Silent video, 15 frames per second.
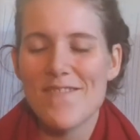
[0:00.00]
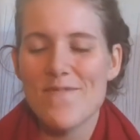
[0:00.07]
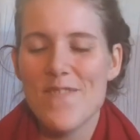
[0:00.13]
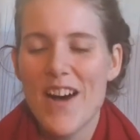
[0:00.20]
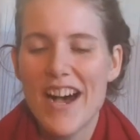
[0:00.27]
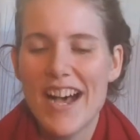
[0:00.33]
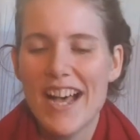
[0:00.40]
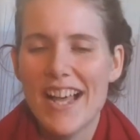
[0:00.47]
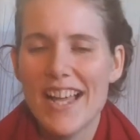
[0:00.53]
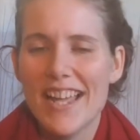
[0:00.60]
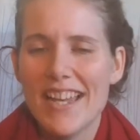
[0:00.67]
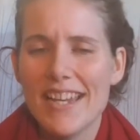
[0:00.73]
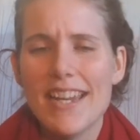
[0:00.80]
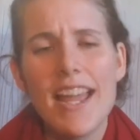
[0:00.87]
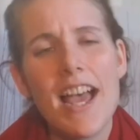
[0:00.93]

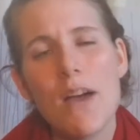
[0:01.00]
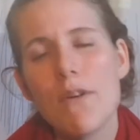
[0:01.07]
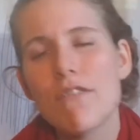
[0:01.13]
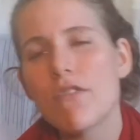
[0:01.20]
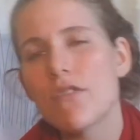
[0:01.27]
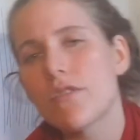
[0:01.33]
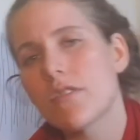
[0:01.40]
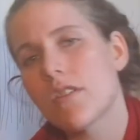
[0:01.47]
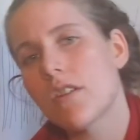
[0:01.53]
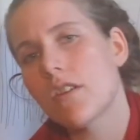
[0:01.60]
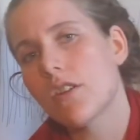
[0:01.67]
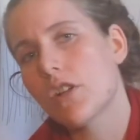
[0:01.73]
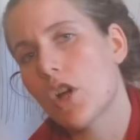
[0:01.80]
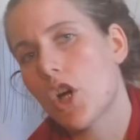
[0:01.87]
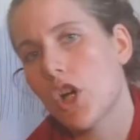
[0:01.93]
But yeah, we've
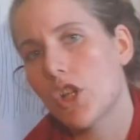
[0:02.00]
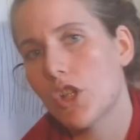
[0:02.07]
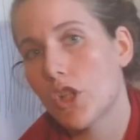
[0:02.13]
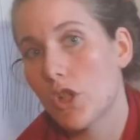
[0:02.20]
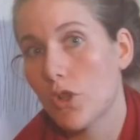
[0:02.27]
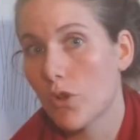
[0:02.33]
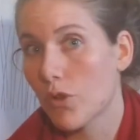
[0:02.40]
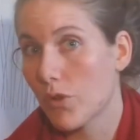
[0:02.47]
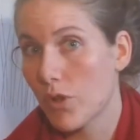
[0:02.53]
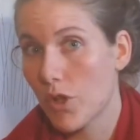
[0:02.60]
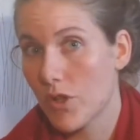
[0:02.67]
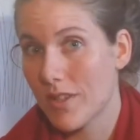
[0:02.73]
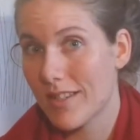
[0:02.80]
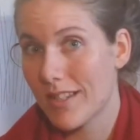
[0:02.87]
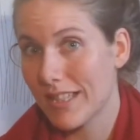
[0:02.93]
also got the North
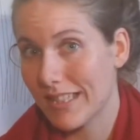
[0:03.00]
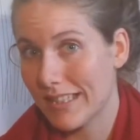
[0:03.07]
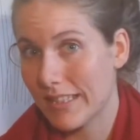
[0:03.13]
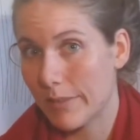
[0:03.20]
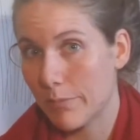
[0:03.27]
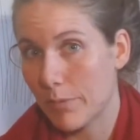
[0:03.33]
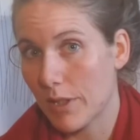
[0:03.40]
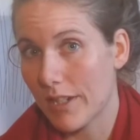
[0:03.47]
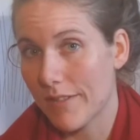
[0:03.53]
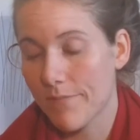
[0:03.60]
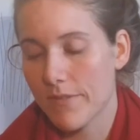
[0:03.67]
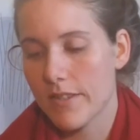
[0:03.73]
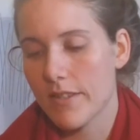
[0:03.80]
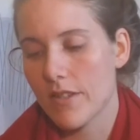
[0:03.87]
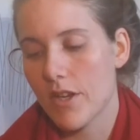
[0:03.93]
Node still in Libra.
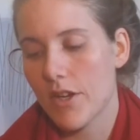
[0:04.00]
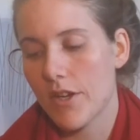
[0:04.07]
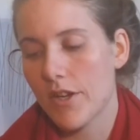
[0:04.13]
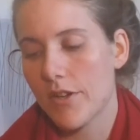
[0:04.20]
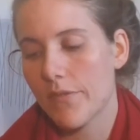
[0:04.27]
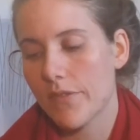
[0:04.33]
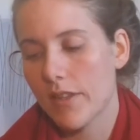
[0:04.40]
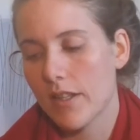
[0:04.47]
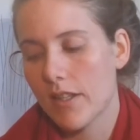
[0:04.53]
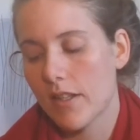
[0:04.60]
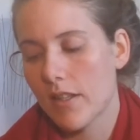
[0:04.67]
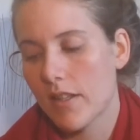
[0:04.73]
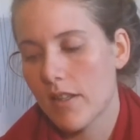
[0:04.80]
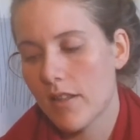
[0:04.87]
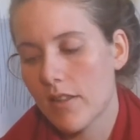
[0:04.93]
So
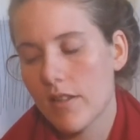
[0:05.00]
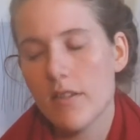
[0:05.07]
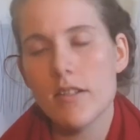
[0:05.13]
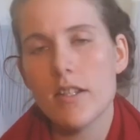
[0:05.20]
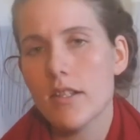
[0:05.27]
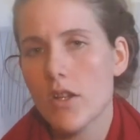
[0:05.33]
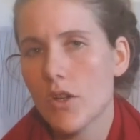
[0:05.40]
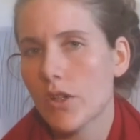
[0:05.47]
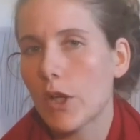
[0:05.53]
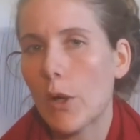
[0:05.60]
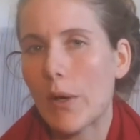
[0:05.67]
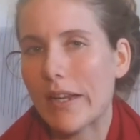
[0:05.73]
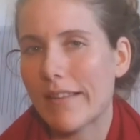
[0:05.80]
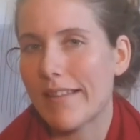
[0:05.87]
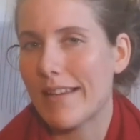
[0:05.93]
there's this
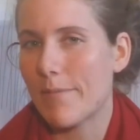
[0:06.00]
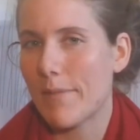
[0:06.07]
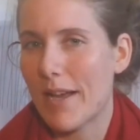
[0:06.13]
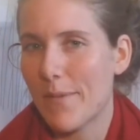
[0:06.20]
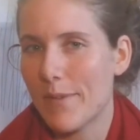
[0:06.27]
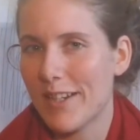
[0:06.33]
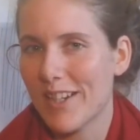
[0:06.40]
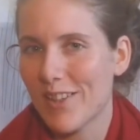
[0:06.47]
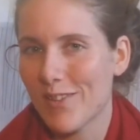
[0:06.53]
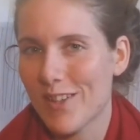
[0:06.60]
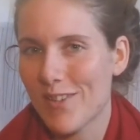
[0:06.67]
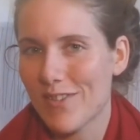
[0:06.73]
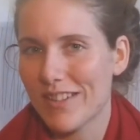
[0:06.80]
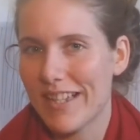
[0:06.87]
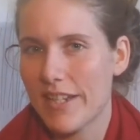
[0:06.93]
ongoing theme happening
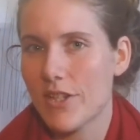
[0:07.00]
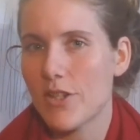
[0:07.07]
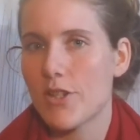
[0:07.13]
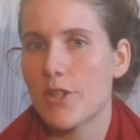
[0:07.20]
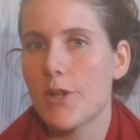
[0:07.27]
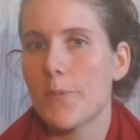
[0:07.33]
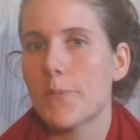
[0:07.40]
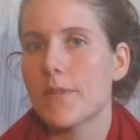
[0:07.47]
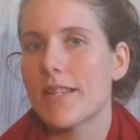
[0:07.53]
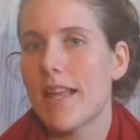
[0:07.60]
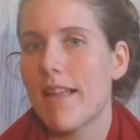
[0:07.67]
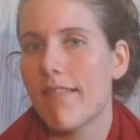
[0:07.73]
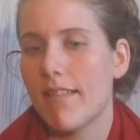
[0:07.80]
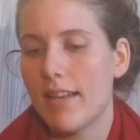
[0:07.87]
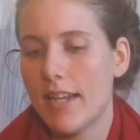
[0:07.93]
around relationships
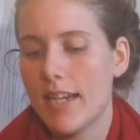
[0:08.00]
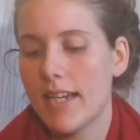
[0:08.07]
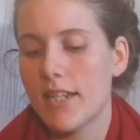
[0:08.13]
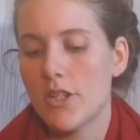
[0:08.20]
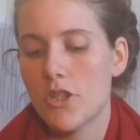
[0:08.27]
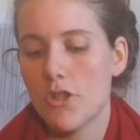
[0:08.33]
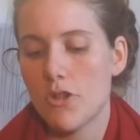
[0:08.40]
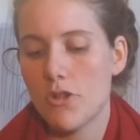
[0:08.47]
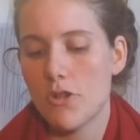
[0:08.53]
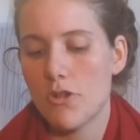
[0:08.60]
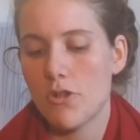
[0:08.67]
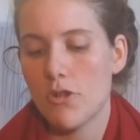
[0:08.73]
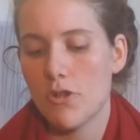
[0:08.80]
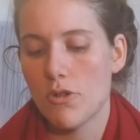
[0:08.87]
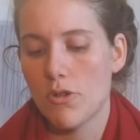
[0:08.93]
and the need
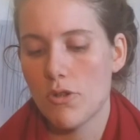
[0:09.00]
to